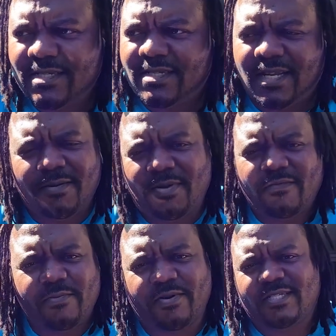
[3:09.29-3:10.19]
It's not a
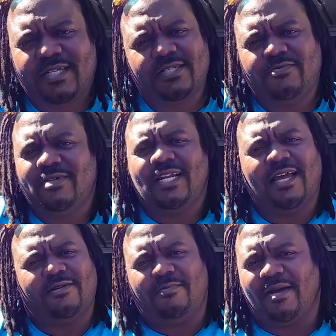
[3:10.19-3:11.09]
pavement princess. We get
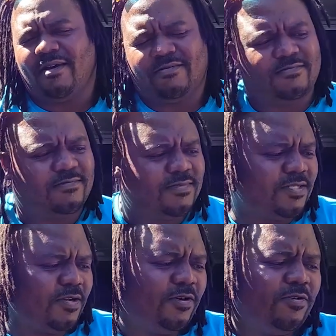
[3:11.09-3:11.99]
out and about.
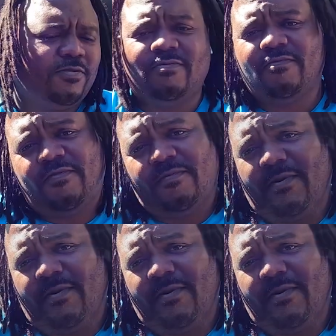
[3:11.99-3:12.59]
So from